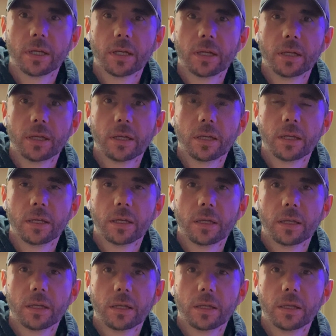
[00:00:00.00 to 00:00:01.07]

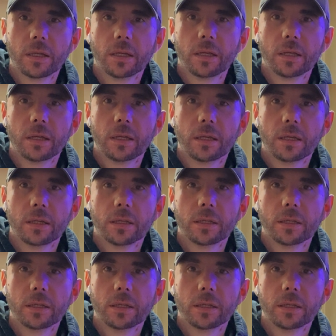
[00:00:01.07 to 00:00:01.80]
Nobody speaks.